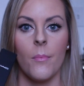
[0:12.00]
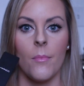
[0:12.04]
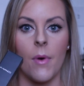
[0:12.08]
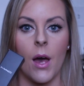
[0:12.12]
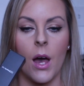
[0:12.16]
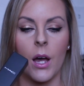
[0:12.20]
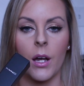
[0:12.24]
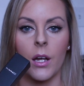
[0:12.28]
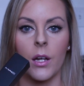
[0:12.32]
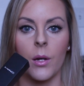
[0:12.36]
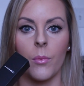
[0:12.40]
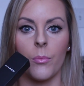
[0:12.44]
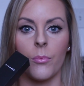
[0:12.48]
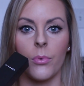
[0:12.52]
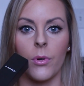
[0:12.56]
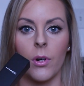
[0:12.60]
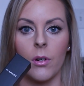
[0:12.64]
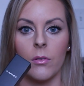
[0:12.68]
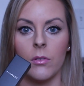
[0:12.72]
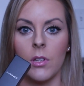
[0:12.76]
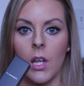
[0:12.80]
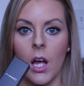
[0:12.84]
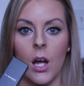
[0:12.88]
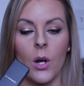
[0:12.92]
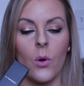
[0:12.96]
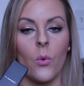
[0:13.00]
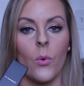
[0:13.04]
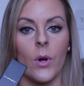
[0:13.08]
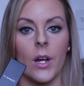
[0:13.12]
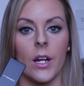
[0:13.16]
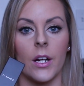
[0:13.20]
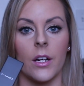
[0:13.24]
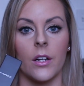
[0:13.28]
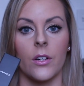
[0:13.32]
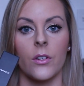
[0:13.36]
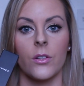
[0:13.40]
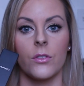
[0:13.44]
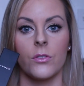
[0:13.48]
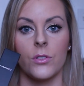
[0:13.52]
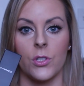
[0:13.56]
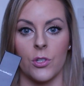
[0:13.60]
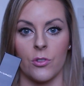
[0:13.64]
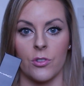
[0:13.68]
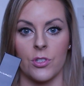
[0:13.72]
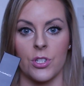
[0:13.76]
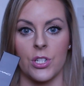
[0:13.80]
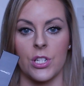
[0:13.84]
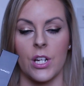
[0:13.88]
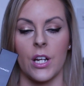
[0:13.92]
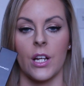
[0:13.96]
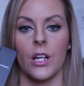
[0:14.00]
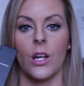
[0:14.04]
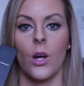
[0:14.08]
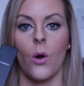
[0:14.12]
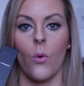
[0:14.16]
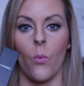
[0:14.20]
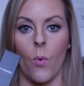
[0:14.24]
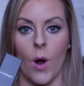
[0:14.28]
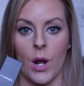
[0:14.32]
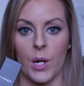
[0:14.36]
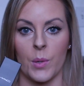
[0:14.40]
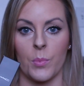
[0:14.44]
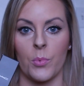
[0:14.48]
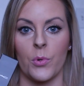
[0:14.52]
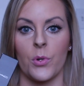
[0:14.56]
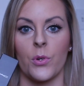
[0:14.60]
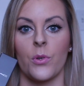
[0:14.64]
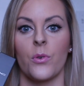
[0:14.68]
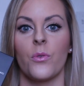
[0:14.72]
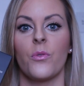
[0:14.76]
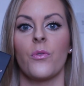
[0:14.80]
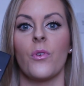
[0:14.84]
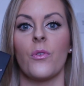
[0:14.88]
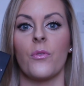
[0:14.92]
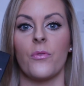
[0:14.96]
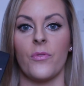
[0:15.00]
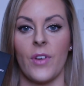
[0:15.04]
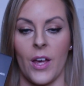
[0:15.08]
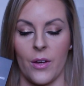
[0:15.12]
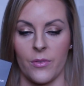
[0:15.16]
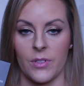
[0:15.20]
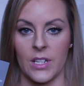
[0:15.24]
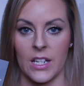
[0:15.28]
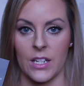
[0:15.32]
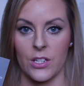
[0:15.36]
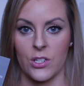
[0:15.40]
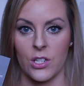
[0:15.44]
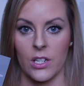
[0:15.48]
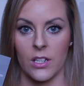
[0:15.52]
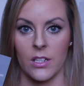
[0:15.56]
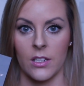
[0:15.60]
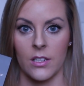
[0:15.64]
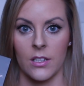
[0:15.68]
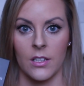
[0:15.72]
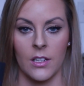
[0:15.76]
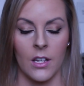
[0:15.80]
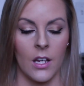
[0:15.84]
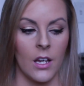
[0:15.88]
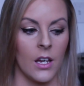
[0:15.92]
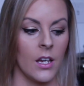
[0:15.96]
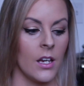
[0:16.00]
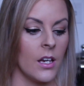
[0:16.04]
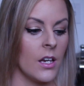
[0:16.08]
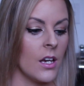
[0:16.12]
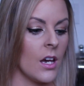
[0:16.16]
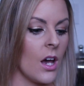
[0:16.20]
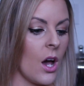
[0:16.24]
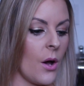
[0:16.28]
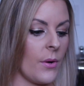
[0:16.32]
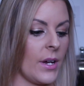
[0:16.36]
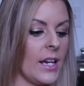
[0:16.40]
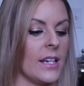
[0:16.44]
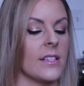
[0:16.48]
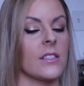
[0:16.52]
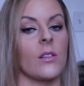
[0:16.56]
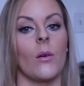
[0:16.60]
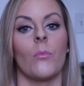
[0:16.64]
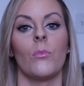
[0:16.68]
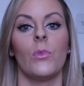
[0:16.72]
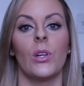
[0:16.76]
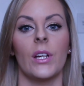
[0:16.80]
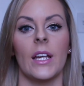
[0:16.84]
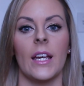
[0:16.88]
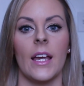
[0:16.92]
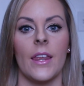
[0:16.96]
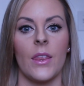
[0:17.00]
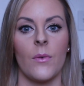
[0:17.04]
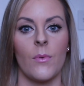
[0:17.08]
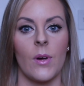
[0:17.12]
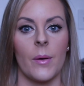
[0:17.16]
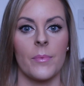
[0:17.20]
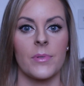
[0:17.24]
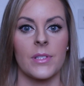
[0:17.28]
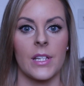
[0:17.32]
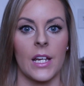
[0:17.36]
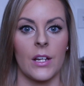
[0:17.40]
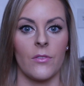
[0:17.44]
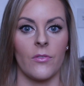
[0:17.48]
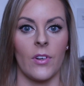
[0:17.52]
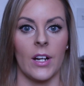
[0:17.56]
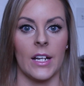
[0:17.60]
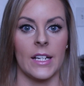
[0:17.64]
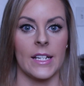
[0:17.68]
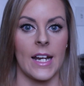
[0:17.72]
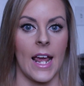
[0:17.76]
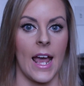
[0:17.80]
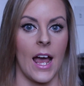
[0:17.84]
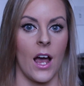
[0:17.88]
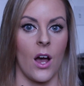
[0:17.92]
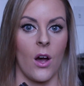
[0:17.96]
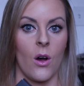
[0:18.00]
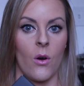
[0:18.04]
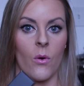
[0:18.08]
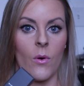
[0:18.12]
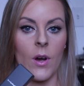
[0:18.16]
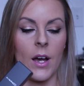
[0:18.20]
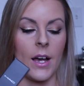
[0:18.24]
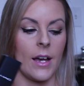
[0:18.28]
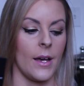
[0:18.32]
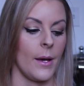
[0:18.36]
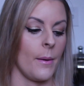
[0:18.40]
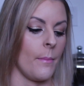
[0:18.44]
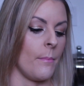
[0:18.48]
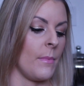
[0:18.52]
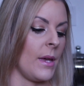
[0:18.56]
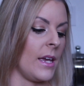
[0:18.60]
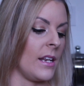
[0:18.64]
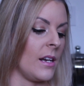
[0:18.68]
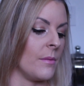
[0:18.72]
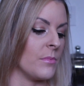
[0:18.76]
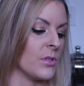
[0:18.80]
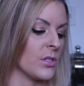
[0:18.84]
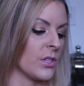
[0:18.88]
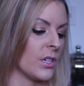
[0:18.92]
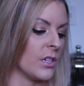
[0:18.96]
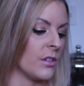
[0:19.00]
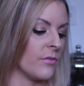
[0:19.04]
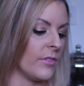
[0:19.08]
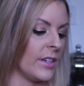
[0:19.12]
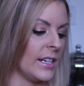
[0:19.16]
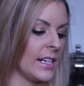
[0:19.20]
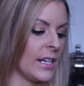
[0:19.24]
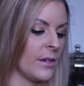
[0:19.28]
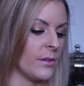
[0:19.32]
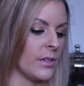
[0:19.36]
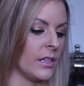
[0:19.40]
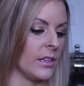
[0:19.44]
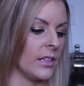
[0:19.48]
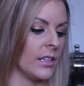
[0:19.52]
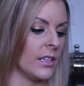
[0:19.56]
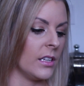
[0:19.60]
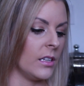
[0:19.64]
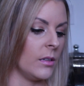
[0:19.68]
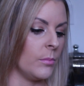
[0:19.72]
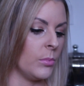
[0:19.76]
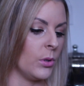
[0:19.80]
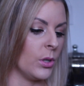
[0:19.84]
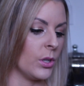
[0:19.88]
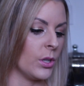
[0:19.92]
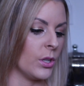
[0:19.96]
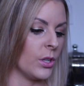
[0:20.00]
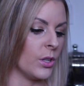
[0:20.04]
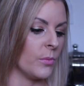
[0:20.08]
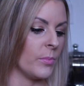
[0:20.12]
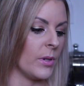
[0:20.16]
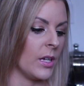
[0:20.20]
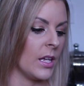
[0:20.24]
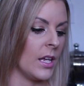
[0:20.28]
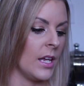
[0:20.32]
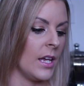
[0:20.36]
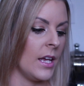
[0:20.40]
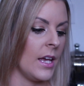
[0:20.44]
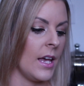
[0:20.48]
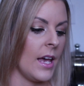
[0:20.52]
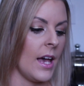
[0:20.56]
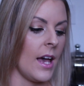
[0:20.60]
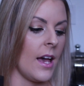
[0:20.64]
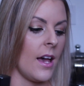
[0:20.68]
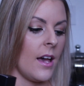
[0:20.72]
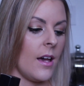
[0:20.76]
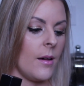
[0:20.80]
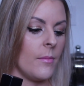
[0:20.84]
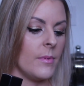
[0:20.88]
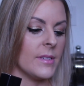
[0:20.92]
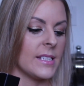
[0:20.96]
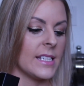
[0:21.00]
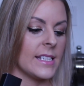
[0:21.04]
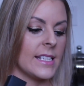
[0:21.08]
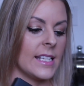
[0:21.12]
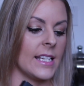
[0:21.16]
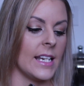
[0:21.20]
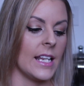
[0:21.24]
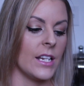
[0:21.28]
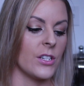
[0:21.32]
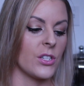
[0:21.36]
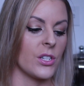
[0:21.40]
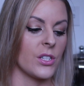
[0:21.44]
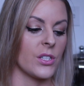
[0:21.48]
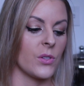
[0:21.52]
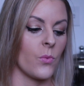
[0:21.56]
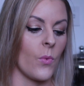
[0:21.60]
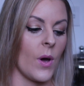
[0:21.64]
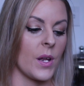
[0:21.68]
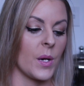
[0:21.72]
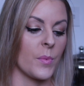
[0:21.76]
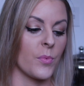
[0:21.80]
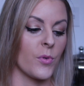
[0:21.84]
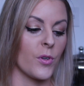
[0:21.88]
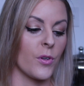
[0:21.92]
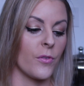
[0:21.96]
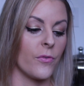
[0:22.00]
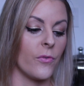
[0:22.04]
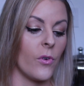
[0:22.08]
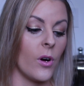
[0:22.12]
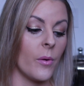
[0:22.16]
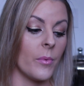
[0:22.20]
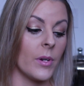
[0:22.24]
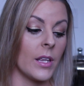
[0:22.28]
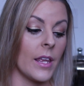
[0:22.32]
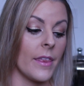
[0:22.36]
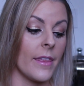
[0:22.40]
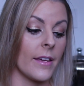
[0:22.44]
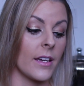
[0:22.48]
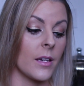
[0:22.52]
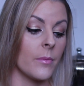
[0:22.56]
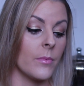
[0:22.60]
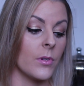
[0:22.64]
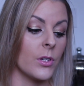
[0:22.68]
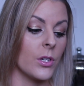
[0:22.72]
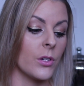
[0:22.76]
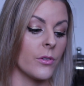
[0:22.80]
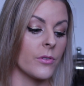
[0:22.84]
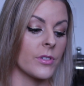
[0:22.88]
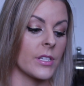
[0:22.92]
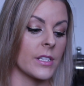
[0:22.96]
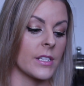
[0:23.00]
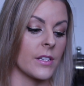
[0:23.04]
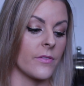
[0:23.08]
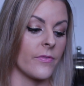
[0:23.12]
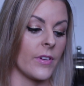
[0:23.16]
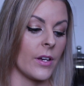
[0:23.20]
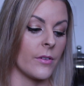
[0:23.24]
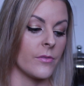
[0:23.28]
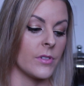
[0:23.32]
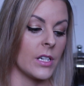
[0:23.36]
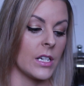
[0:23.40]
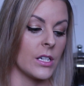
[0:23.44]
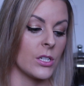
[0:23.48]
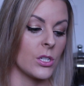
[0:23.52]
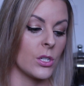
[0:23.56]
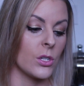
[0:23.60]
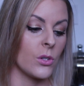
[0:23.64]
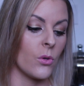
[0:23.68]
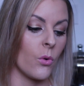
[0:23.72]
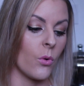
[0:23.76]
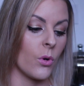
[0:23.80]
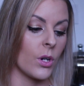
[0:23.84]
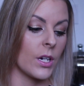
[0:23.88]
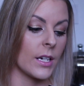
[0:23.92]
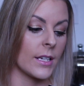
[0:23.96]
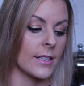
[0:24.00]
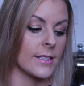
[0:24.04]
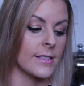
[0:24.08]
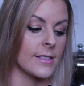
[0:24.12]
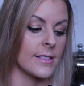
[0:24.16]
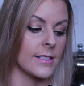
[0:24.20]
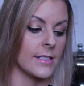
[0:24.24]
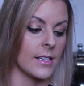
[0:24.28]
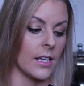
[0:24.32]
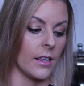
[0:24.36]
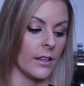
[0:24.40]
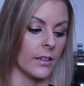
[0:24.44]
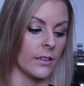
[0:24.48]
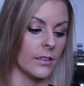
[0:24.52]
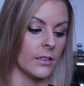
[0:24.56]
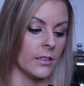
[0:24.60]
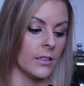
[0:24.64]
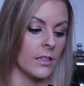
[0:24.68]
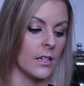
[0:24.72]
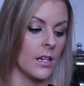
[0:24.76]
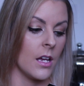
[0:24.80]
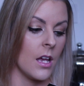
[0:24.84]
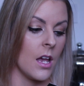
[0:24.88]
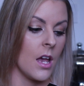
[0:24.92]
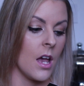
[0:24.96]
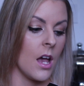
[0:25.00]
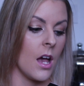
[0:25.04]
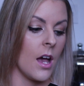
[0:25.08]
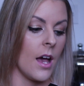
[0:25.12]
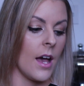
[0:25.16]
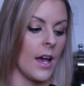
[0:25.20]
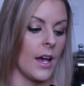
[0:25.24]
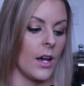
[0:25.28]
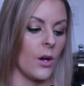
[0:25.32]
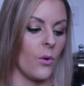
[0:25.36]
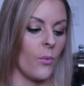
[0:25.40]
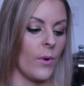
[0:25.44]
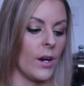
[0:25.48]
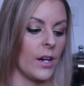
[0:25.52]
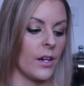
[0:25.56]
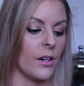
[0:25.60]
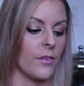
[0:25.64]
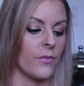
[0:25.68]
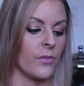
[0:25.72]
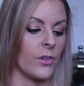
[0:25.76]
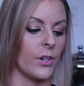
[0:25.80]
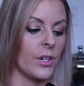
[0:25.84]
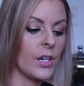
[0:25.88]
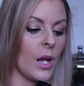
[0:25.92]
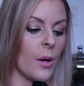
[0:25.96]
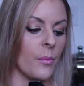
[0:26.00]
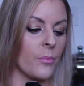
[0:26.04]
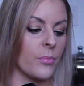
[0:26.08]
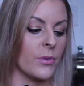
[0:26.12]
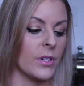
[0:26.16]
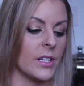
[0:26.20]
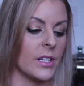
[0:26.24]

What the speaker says: MAC Prolongwear Nourishing Waterproof Foundation. Okay, so I'm looking on the website right now, and I'm just going to read out a little blurb. It's a tenacious waterproof formula that can be used as a foundation or a concealer, wearing for an